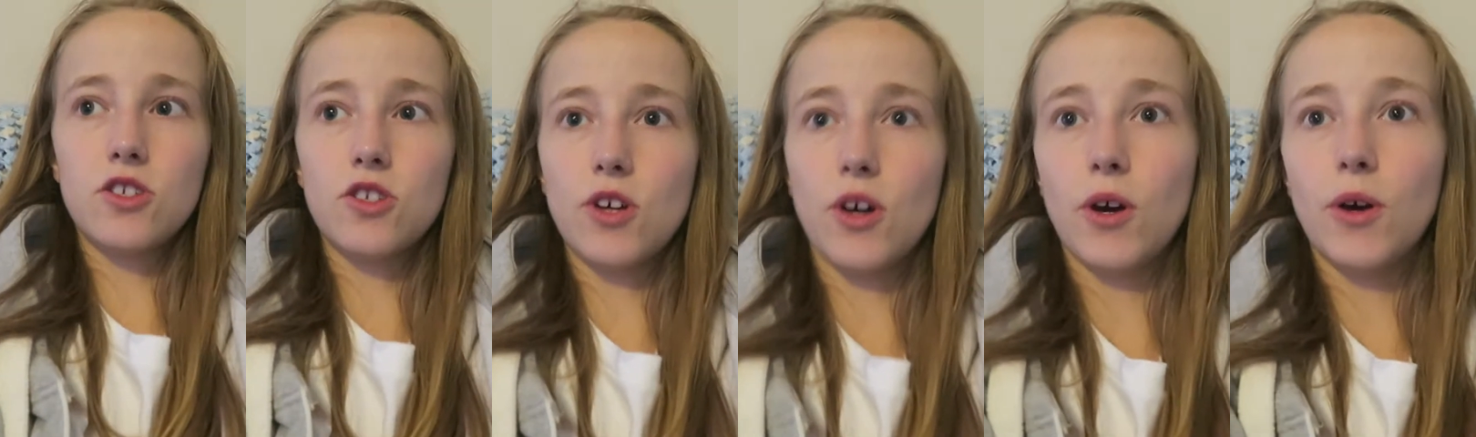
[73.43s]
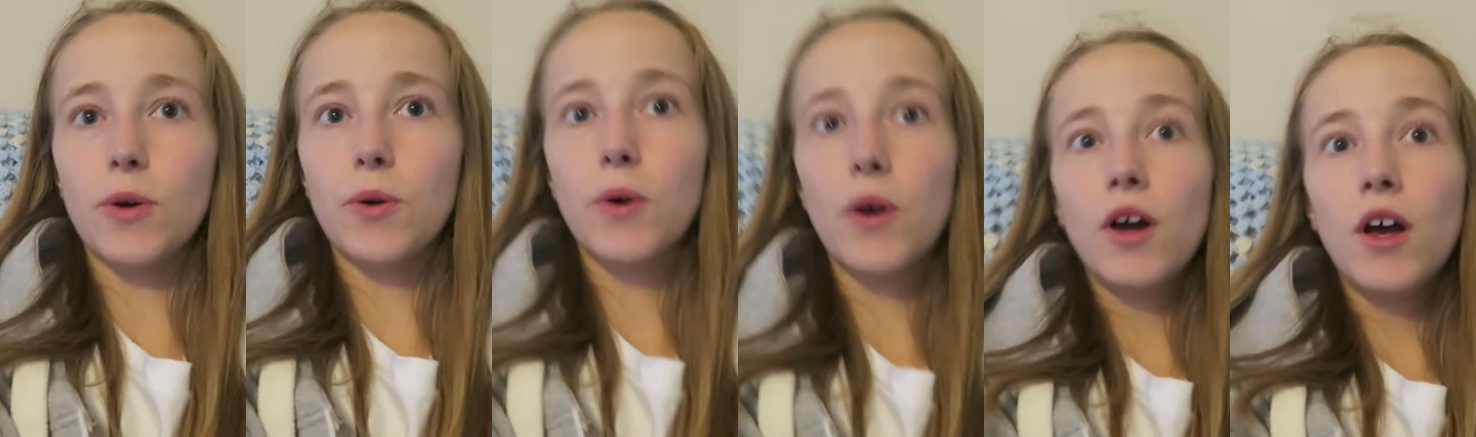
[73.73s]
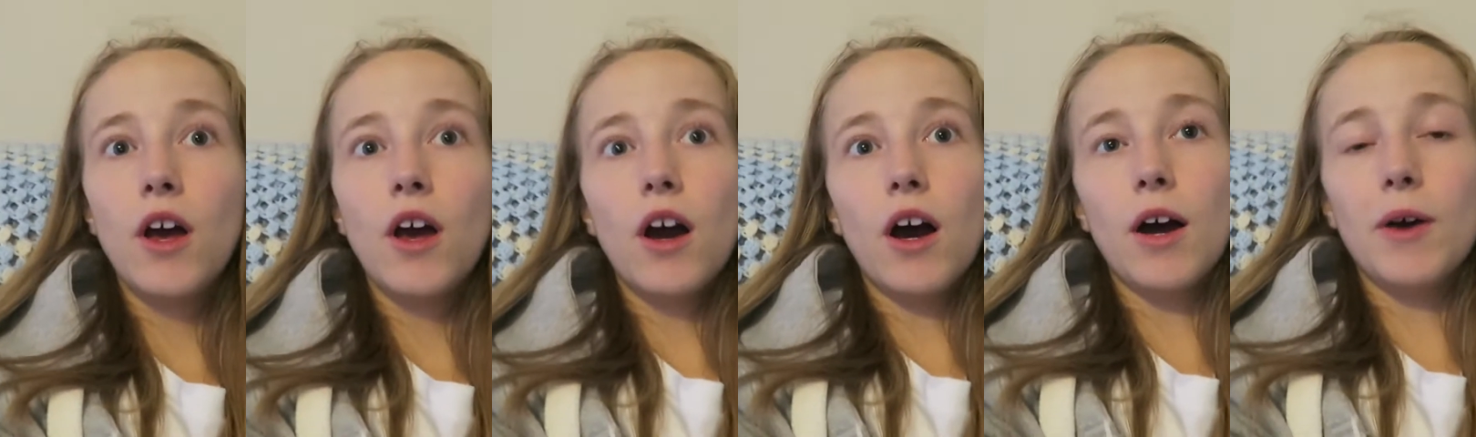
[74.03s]
so
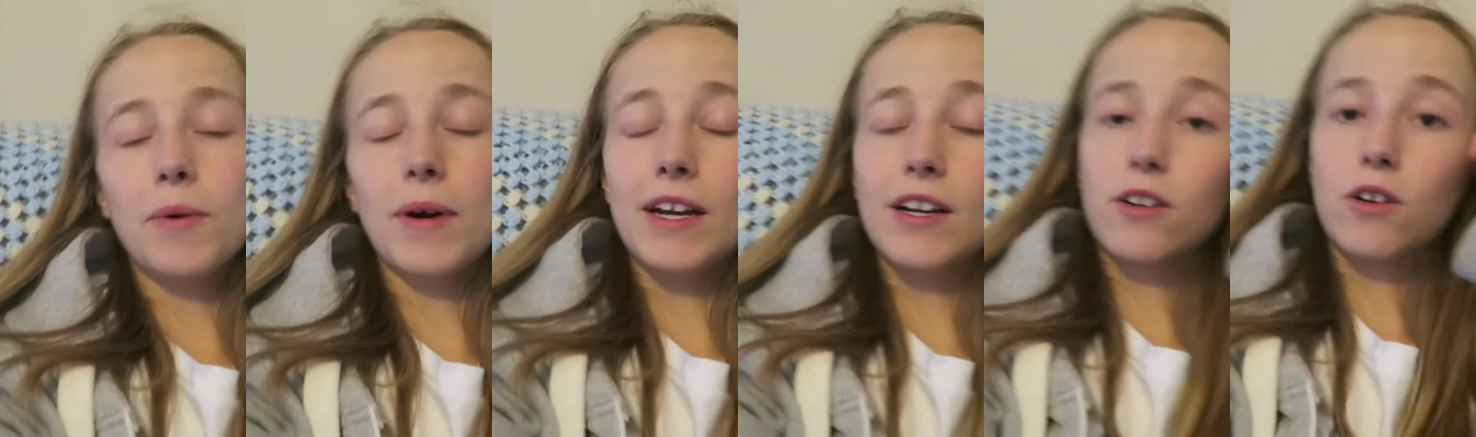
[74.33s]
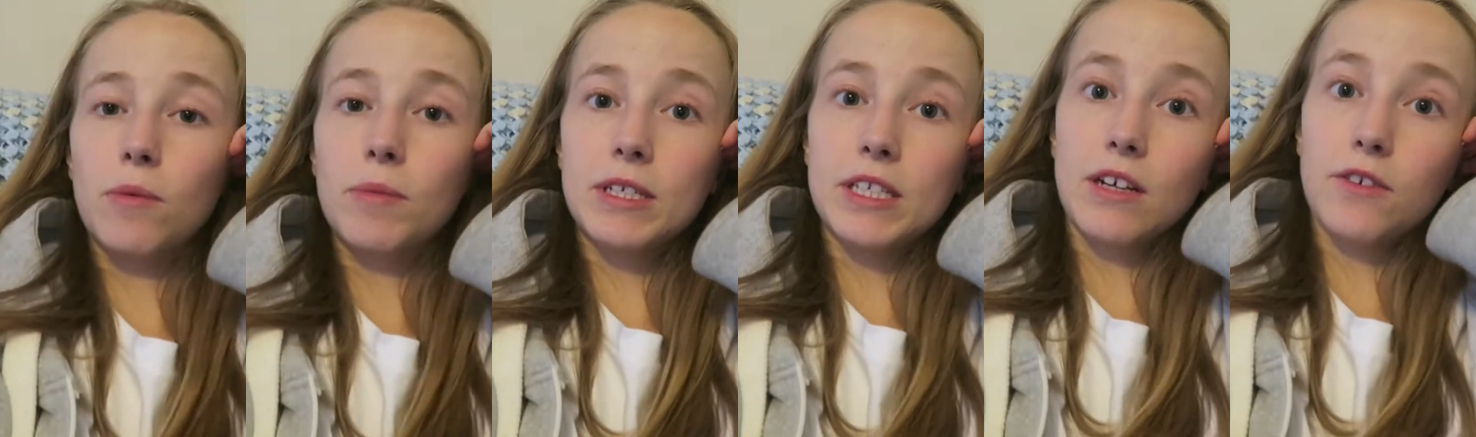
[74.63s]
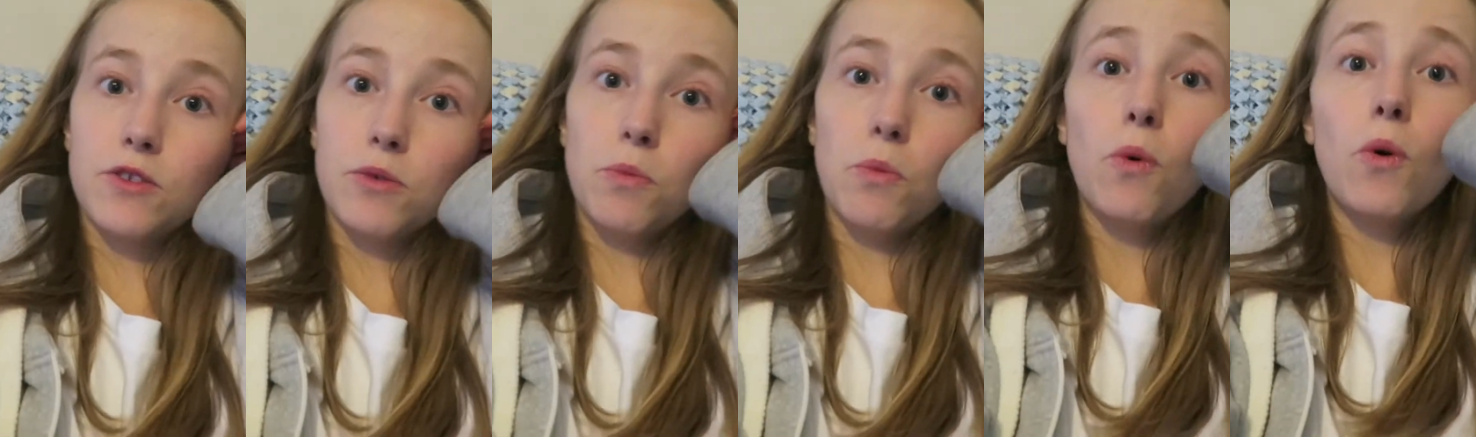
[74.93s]
I went and got
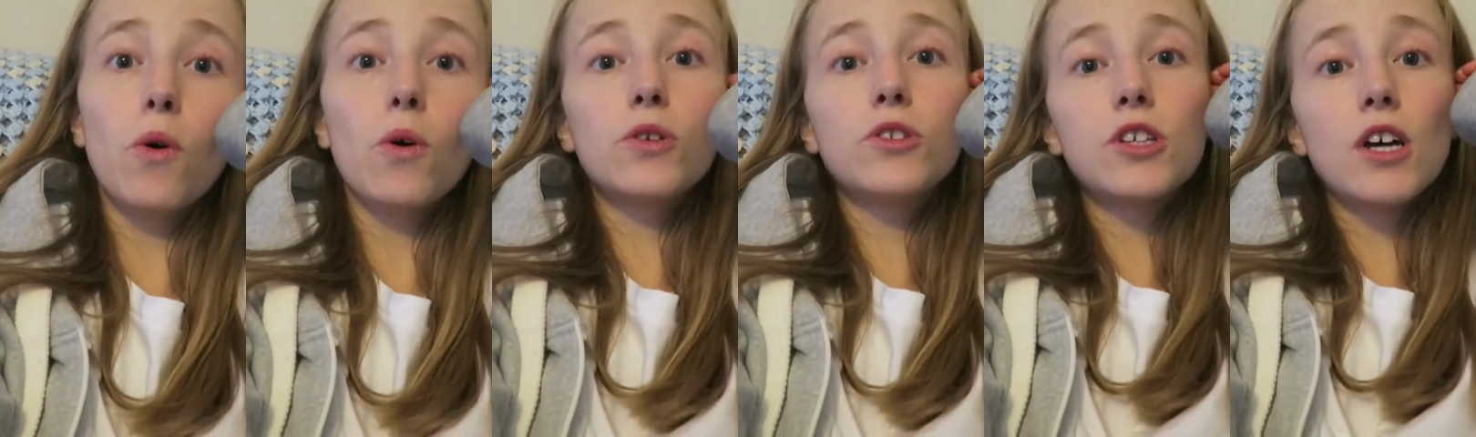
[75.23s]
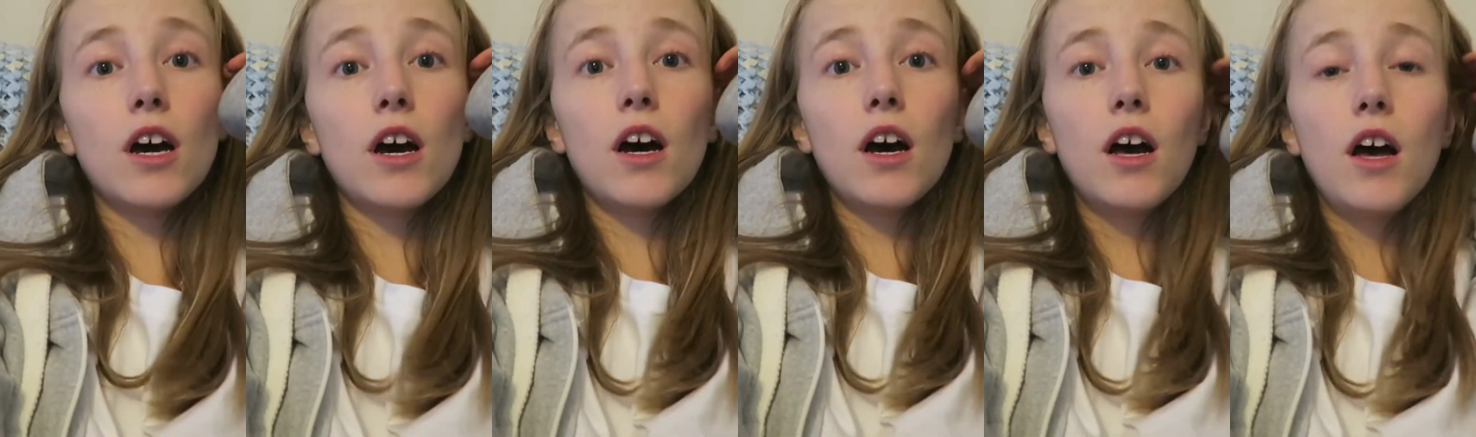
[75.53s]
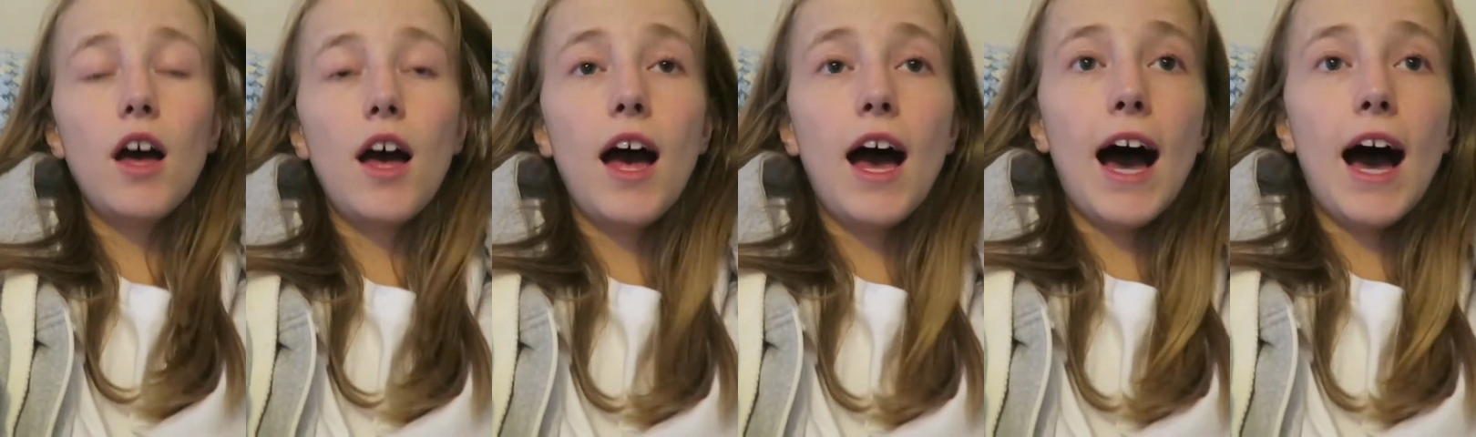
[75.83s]
myself some water